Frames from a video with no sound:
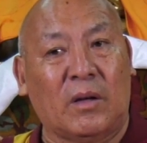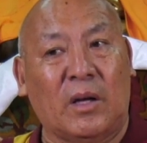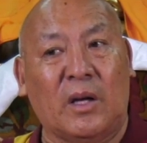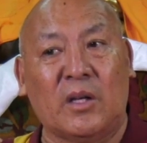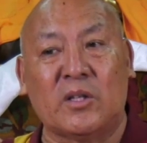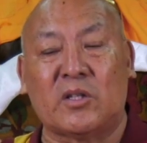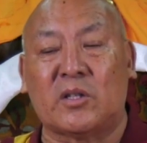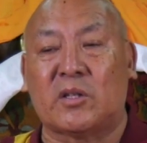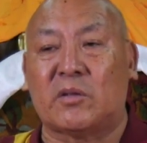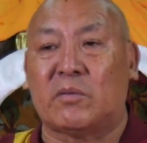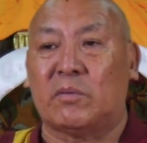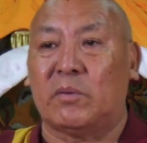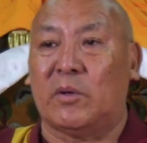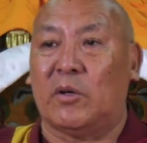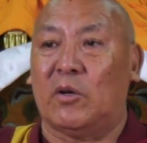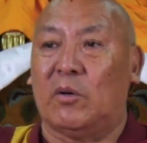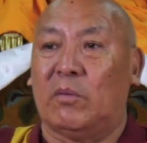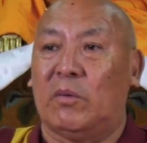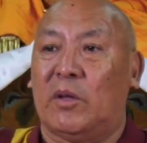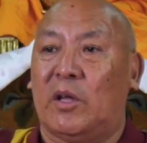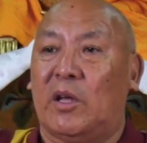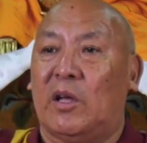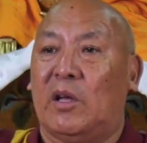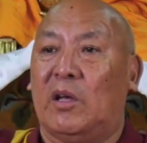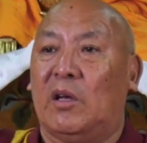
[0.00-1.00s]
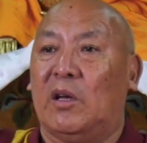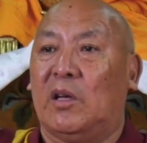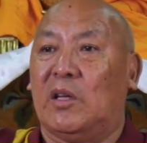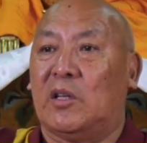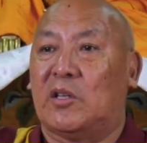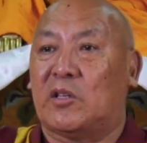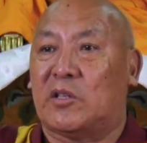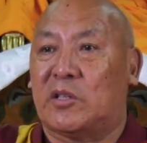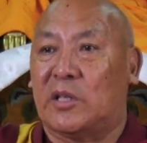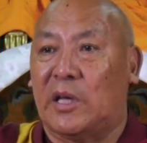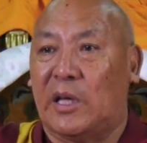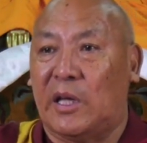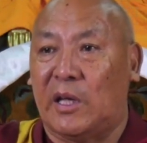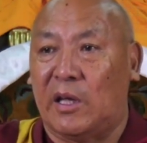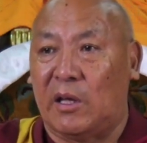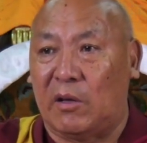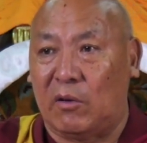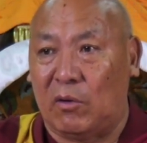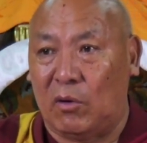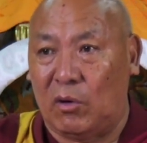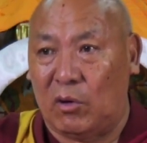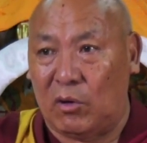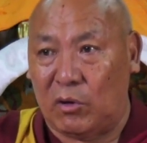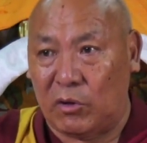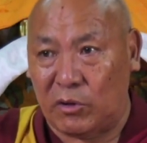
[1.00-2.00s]
As one of the English
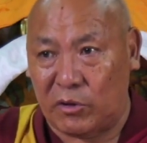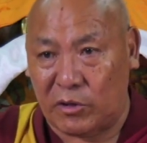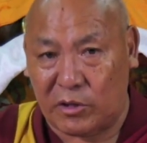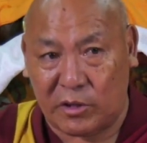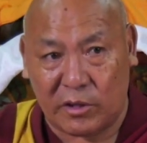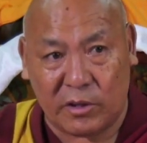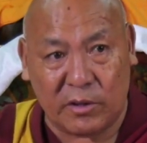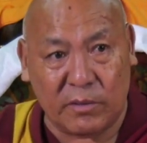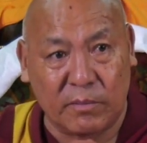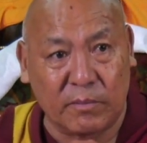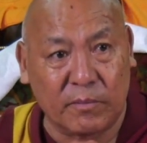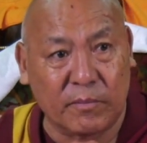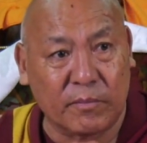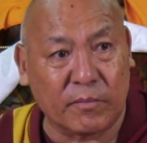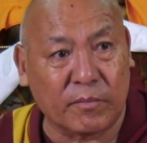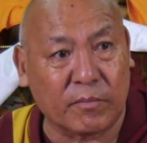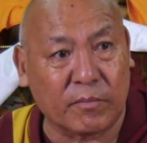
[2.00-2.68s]
saying goes,